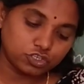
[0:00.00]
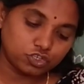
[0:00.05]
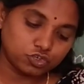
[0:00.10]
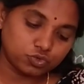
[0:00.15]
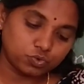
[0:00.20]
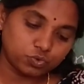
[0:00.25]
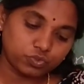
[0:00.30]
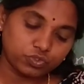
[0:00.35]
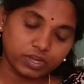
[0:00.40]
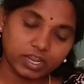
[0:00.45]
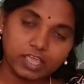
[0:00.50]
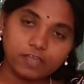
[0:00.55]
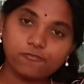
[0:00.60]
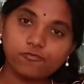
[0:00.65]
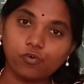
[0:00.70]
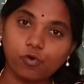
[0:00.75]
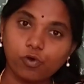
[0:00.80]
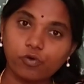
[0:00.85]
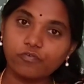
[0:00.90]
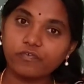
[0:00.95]
2, 3,
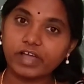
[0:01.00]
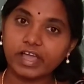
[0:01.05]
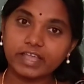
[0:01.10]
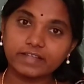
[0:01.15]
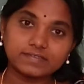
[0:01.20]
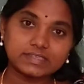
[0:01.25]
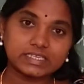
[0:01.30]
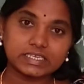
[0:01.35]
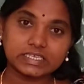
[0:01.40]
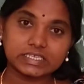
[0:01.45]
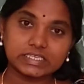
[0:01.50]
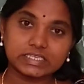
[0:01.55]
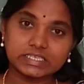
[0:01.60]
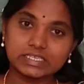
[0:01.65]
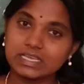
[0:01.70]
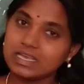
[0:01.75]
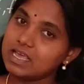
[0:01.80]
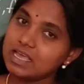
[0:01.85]
4, 5, 6.